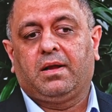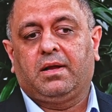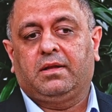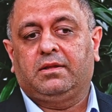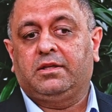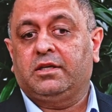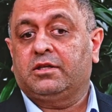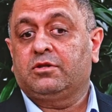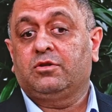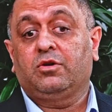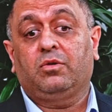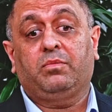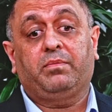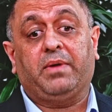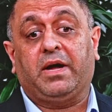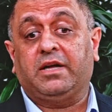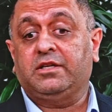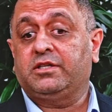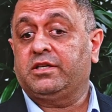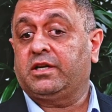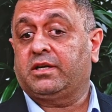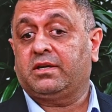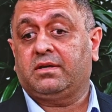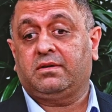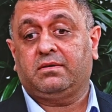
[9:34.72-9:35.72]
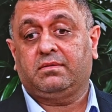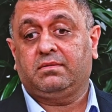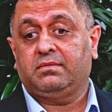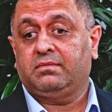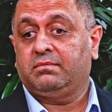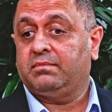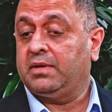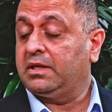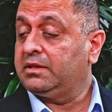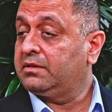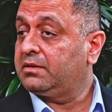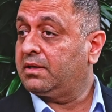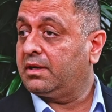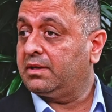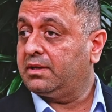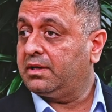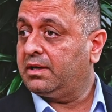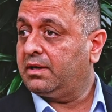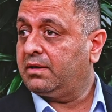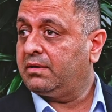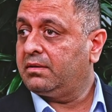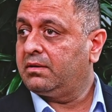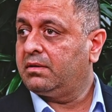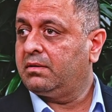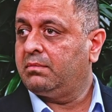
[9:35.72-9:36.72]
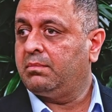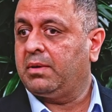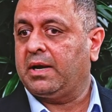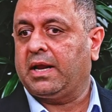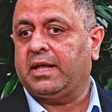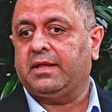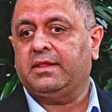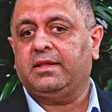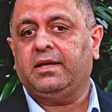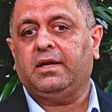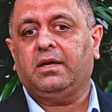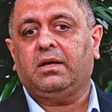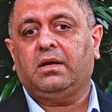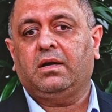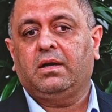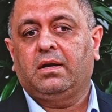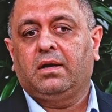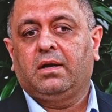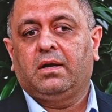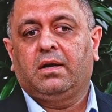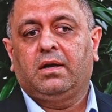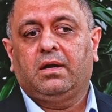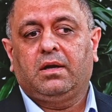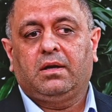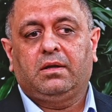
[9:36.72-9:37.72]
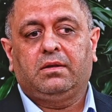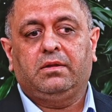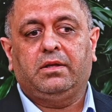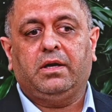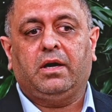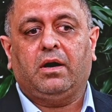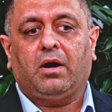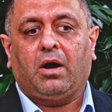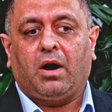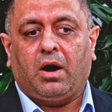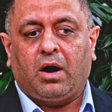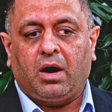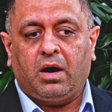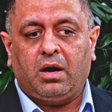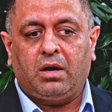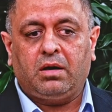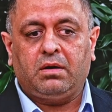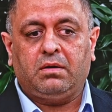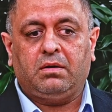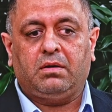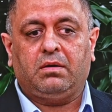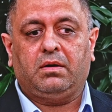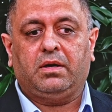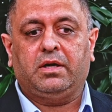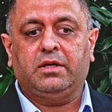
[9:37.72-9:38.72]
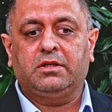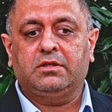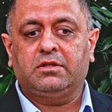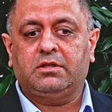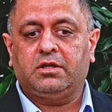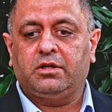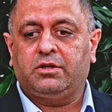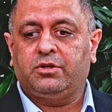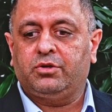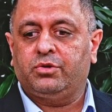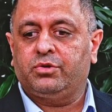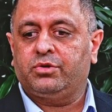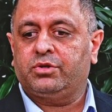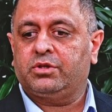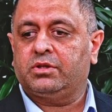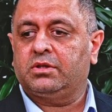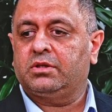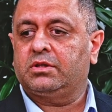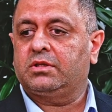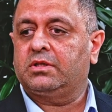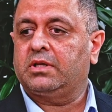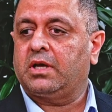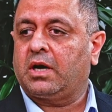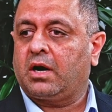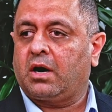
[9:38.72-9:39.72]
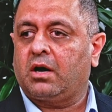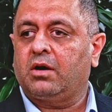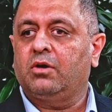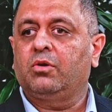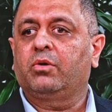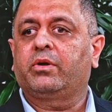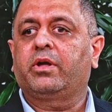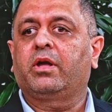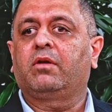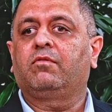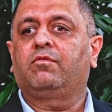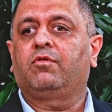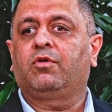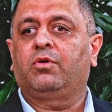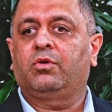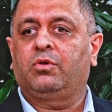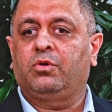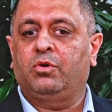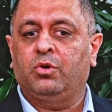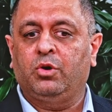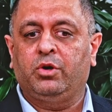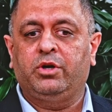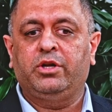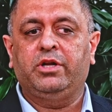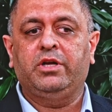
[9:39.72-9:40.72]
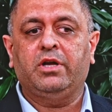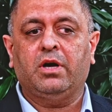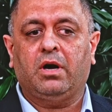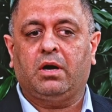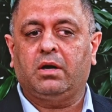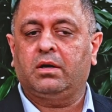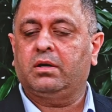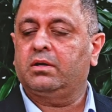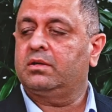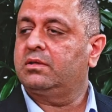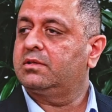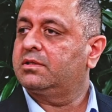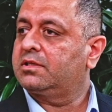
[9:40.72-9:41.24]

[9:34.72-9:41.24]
There's no magic mantra there, but I think there are institutions that are looking for good young